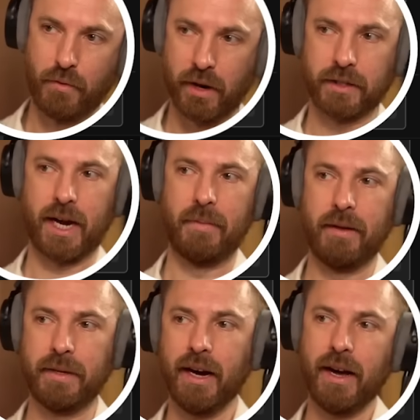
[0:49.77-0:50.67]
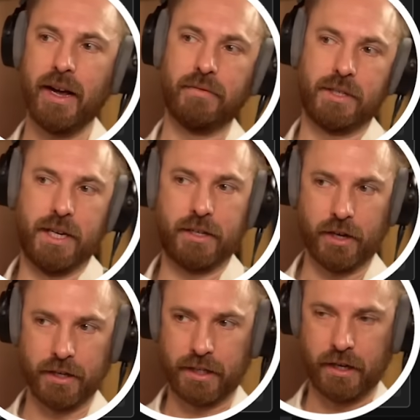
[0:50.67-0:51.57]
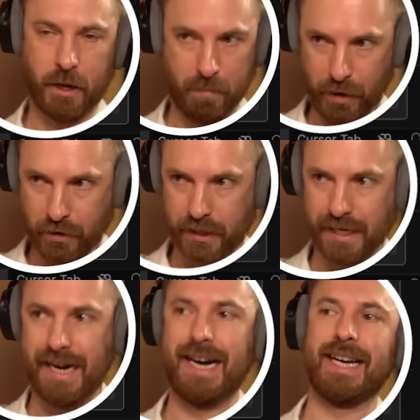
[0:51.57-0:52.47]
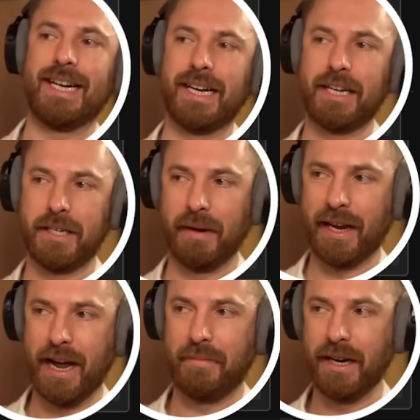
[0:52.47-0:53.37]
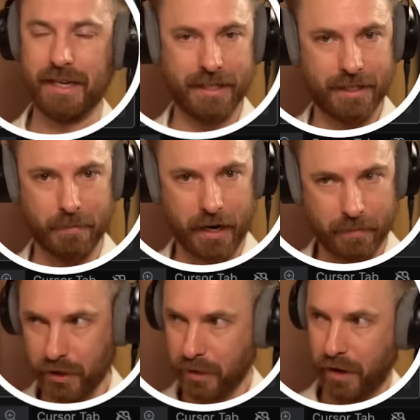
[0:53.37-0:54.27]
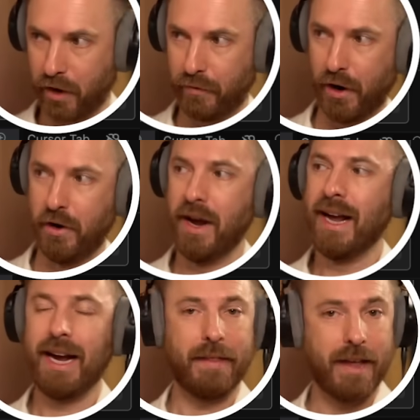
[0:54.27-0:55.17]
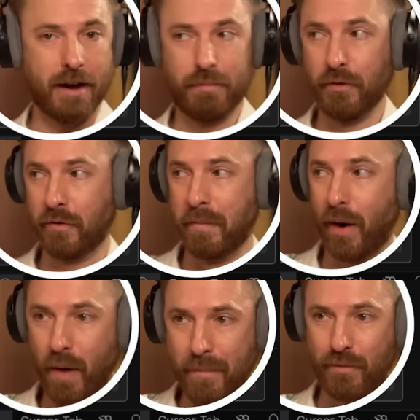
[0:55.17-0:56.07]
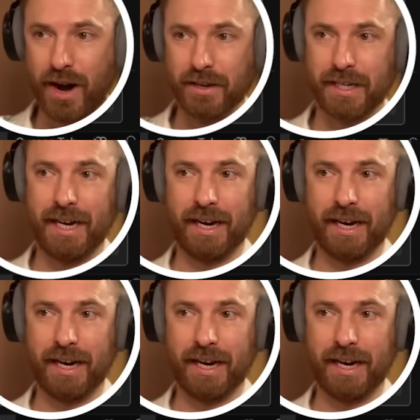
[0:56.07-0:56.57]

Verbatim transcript: the real-time API. I've just said to Cursor Composer, I'd like you to make an app that listens to my computer microphone and the output from my web browser.